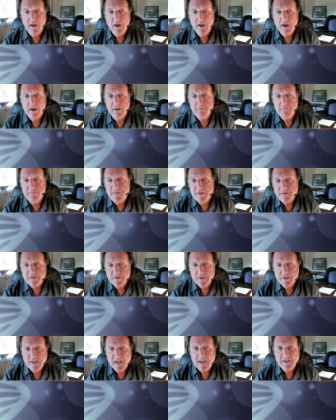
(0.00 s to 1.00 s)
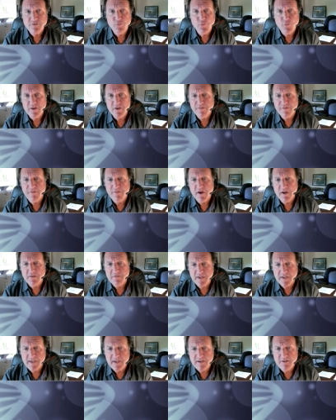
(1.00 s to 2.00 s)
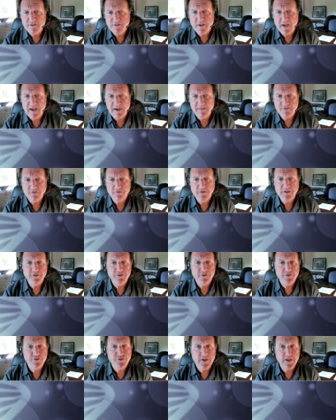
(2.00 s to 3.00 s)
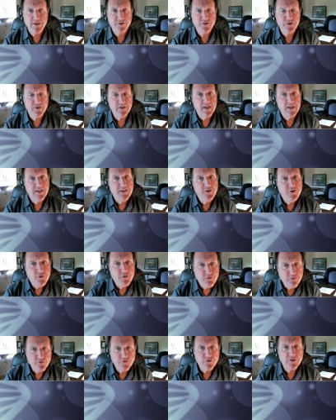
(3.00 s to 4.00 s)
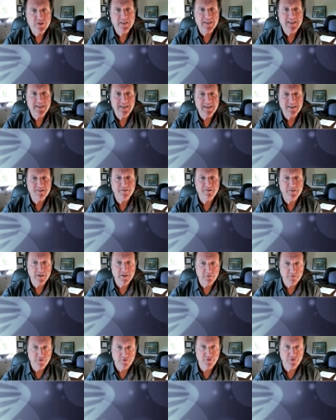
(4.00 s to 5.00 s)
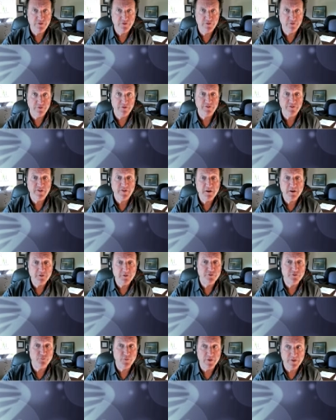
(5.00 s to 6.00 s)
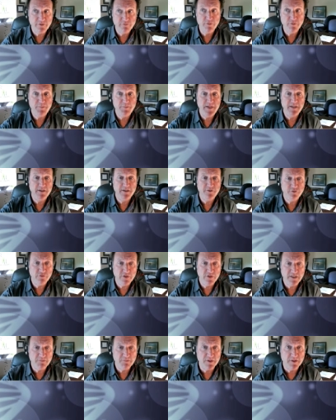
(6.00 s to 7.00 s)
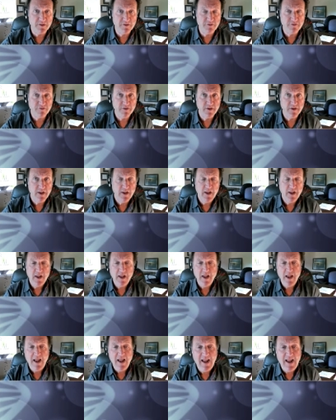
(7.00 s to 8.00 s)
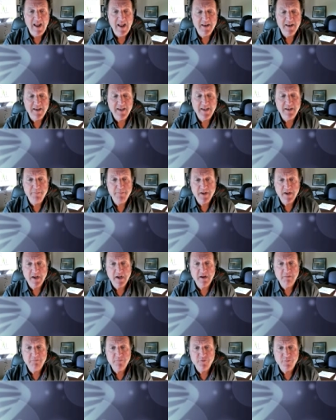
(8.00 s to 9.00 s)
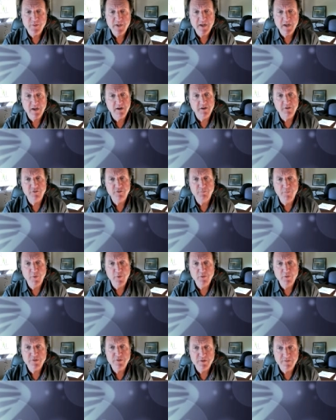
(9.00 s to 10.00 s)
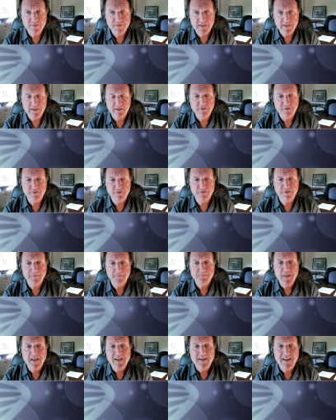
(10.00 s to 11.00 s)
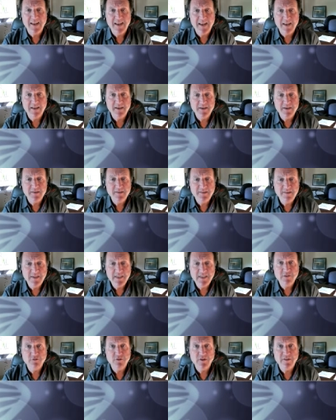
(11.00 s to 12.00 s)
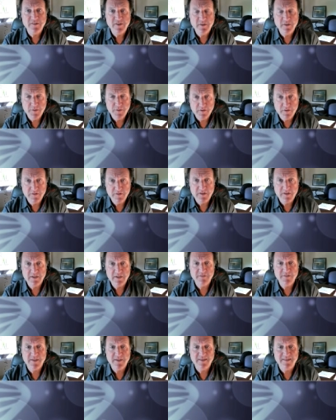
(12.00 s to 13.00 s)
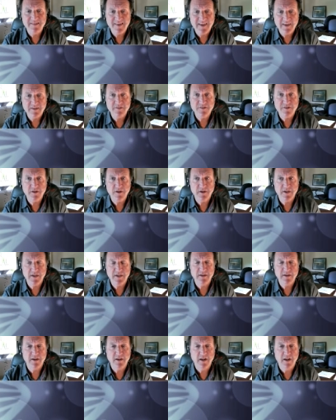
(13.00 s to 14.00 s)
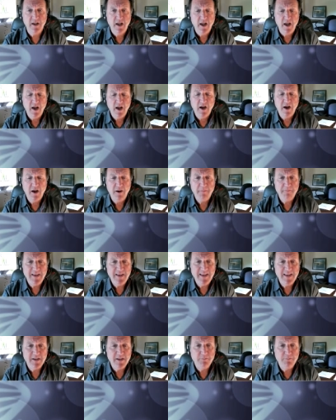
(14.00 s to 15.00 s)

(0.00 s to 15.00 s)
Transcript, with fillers: Uh, this can last one to five days after each injection and usually extinguishes or settles with repeated treatments. And it becomes because both of these can decrease the ability of the intestine um, in